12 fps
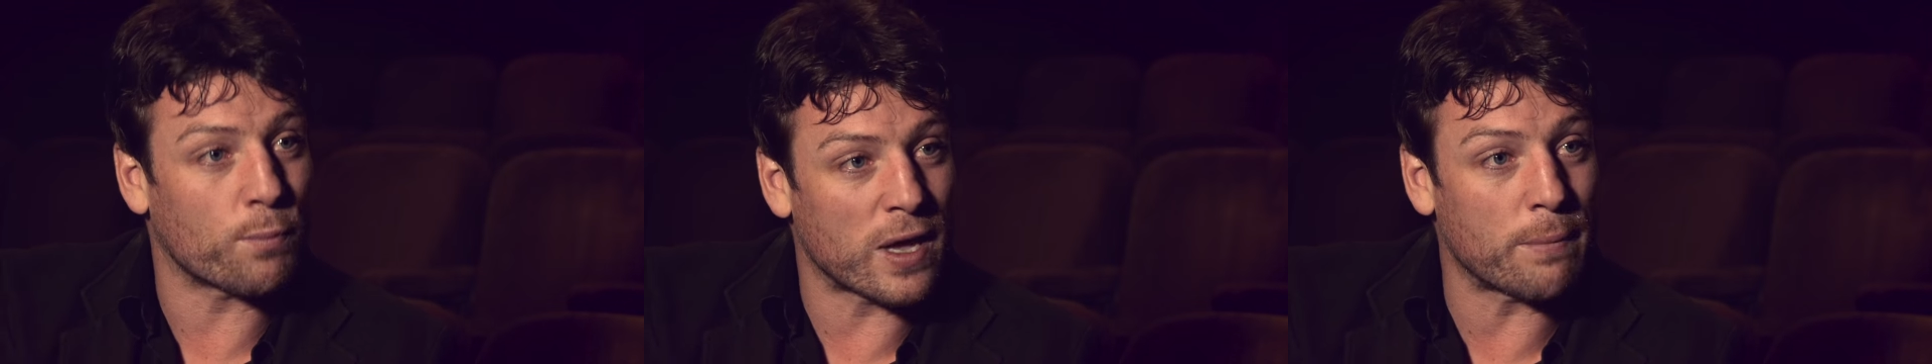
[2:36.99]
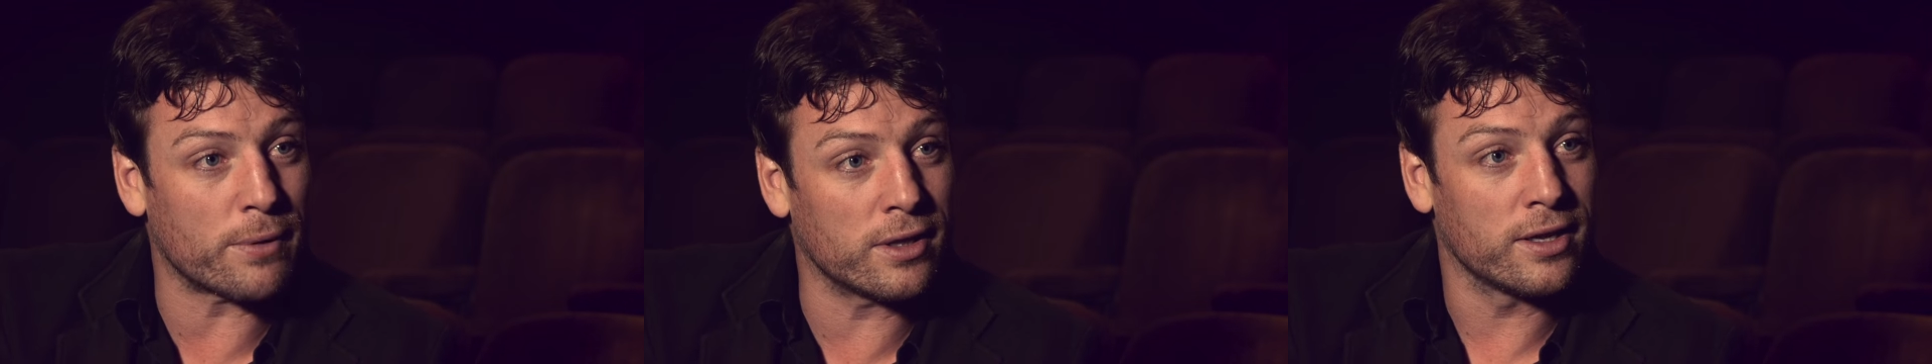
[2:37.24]

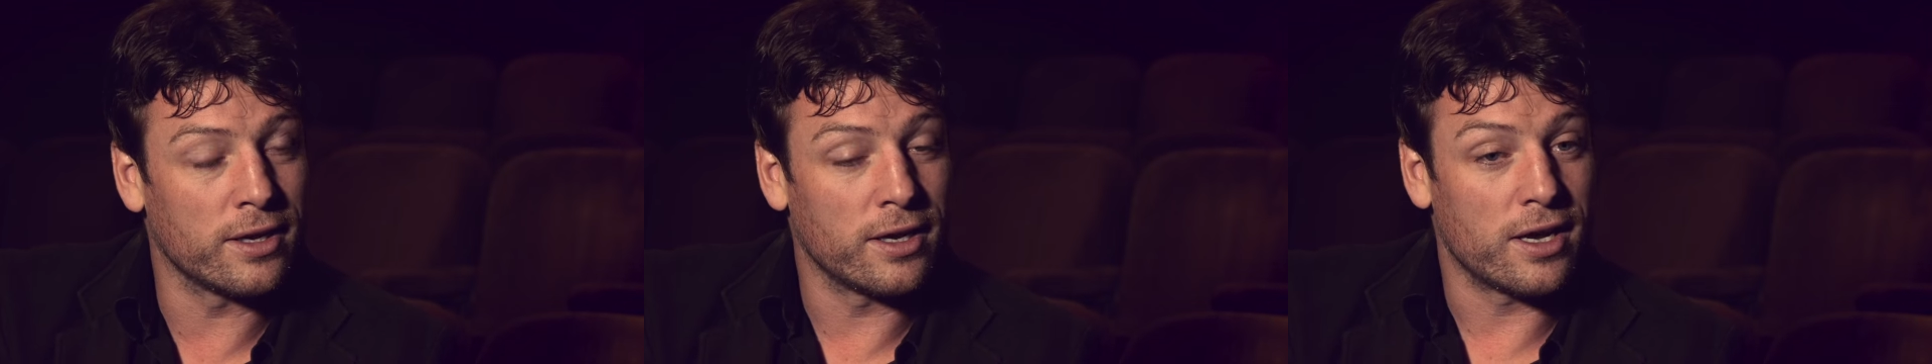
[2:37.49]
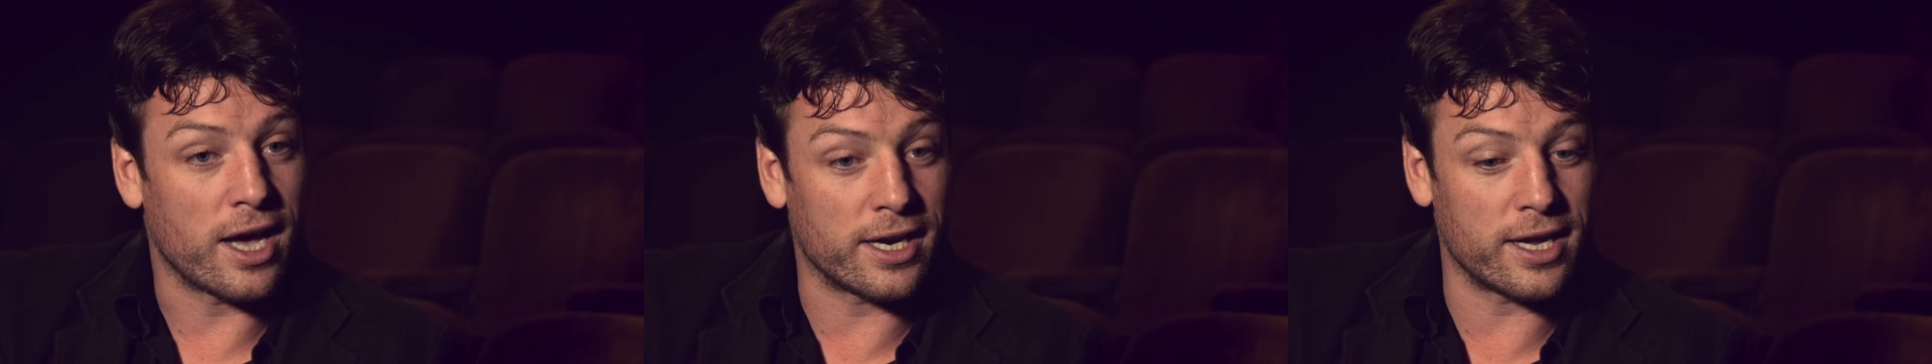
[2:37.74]
people.
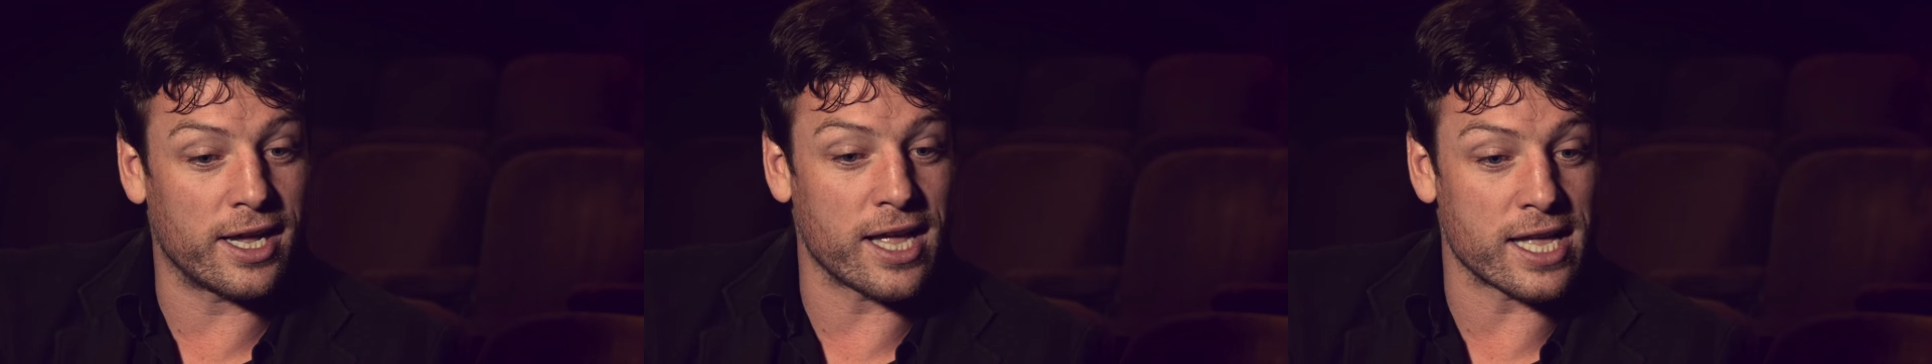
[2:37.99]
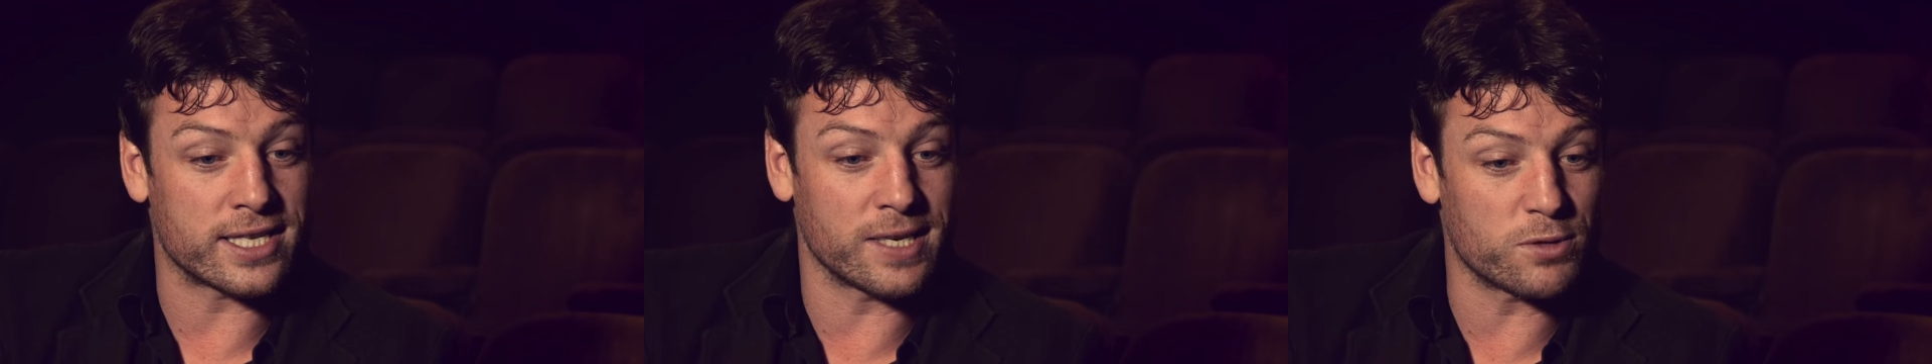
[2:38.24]
And
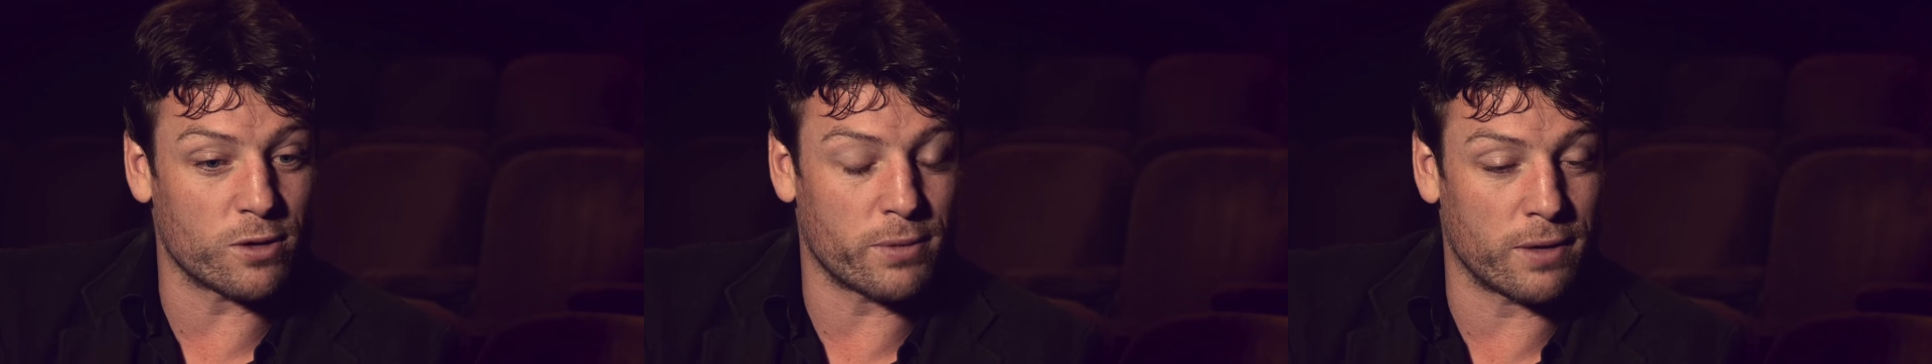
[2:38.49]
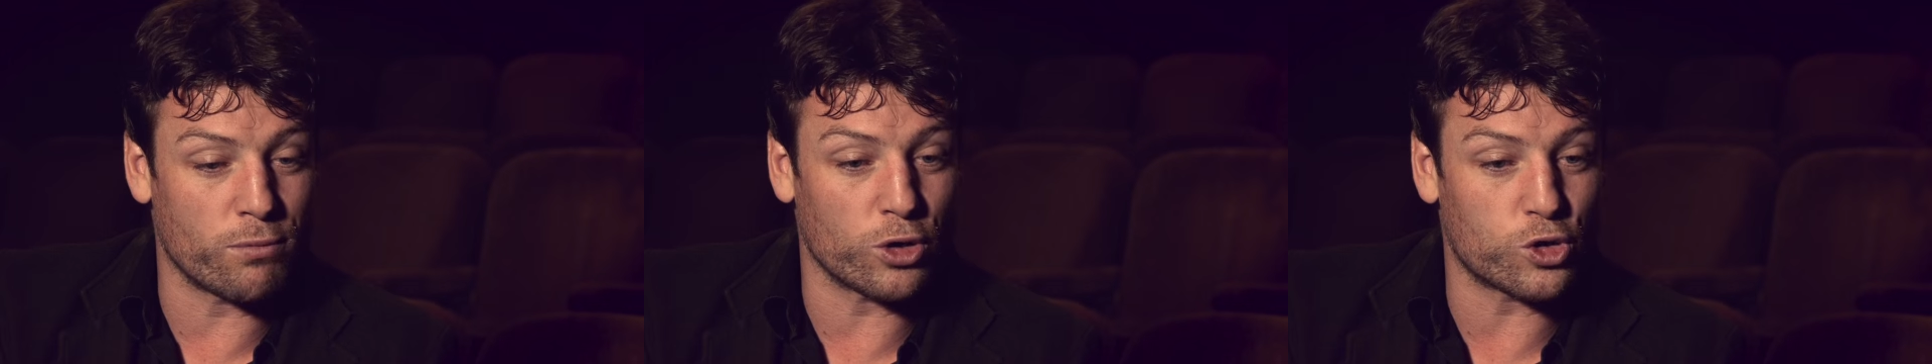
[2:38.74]
it seems to
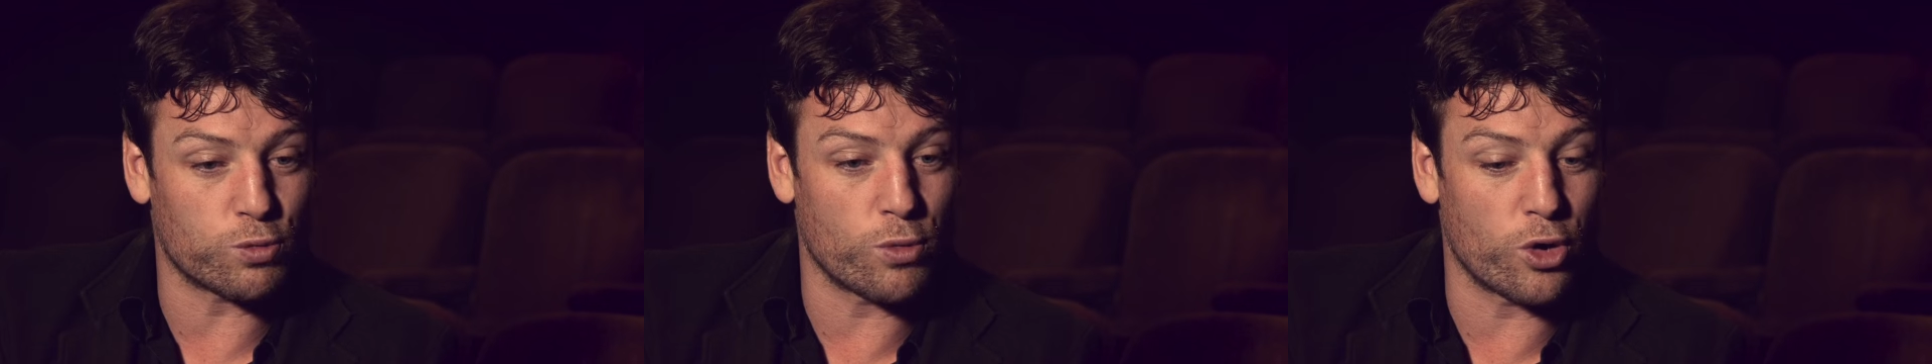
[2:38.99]
be much